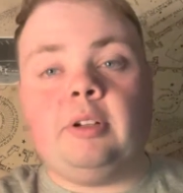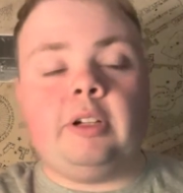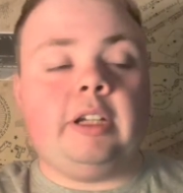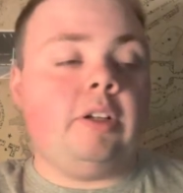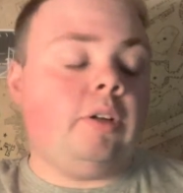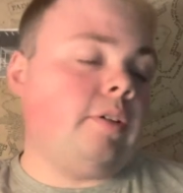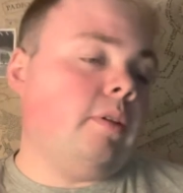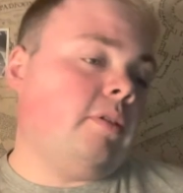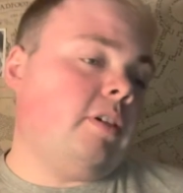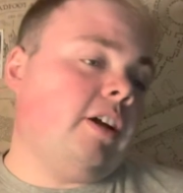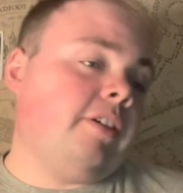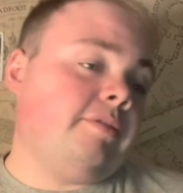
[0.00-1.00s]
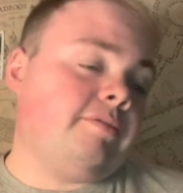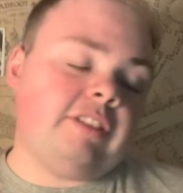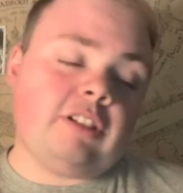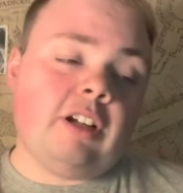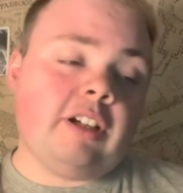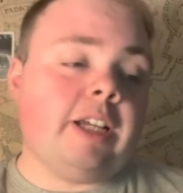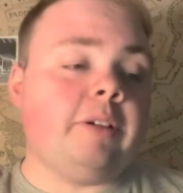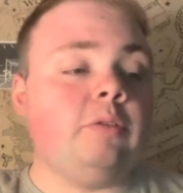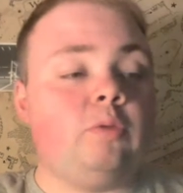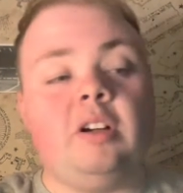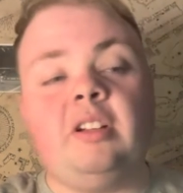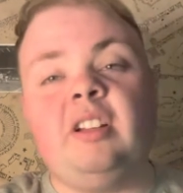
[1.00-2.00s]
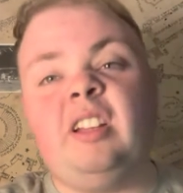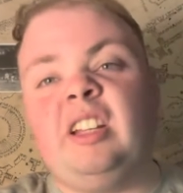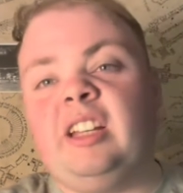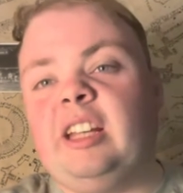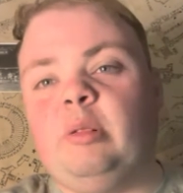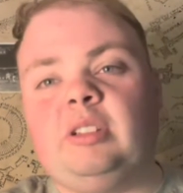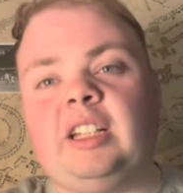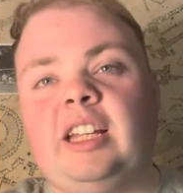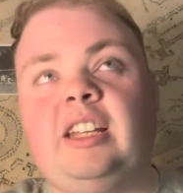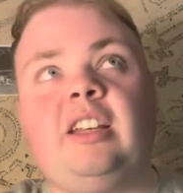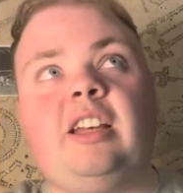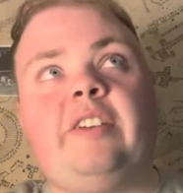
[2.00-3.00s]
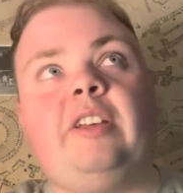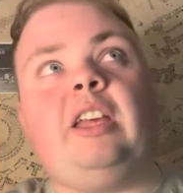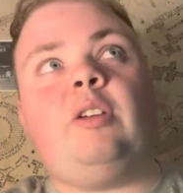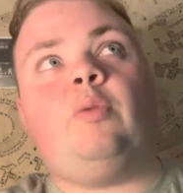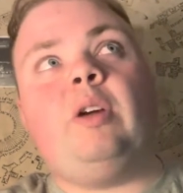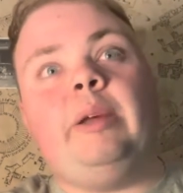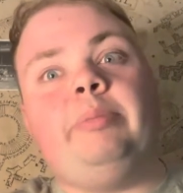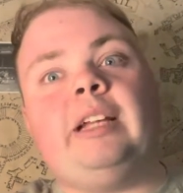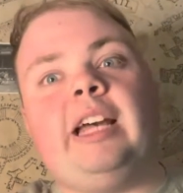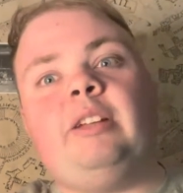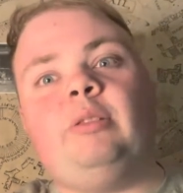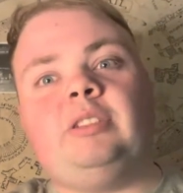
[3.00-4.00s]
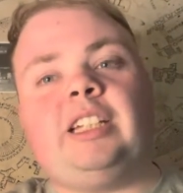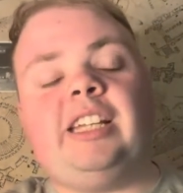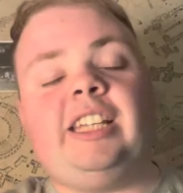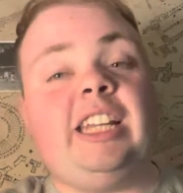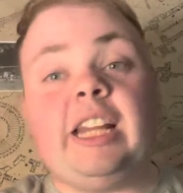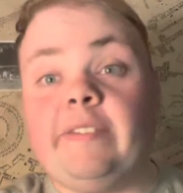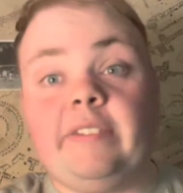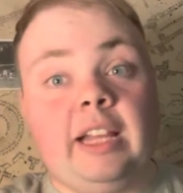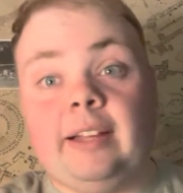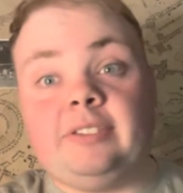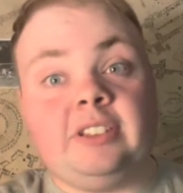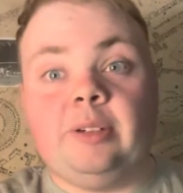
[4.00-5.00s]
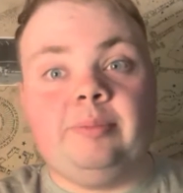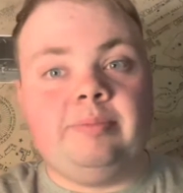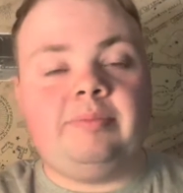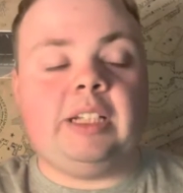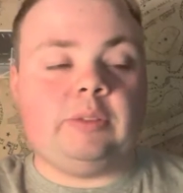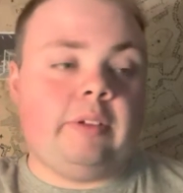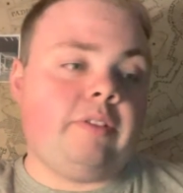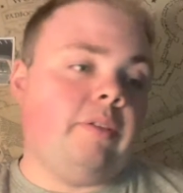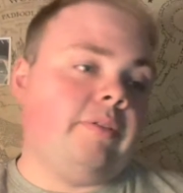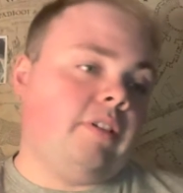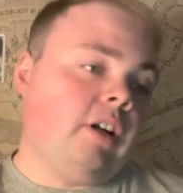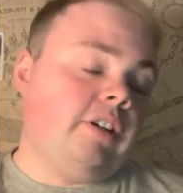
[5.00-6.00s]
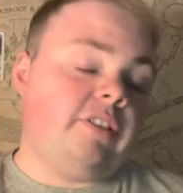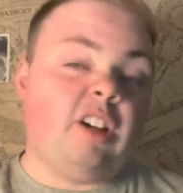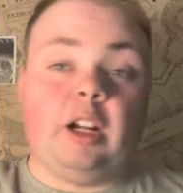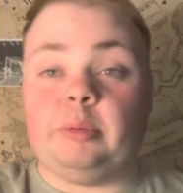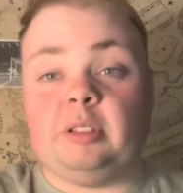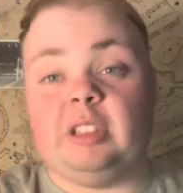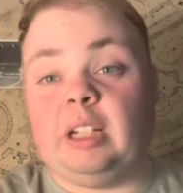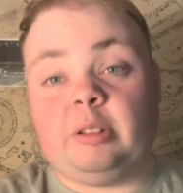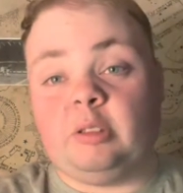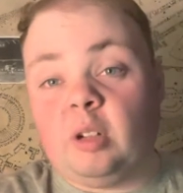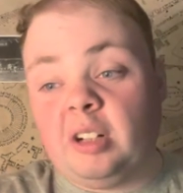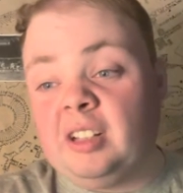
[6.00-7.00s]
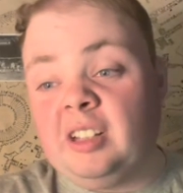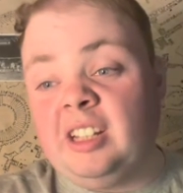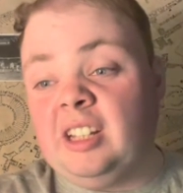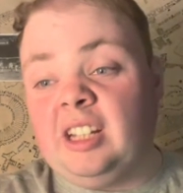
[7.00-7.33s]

So you know, It was like, I think when he played, it was like he never left. So that's why I've gone Garner, because that was one.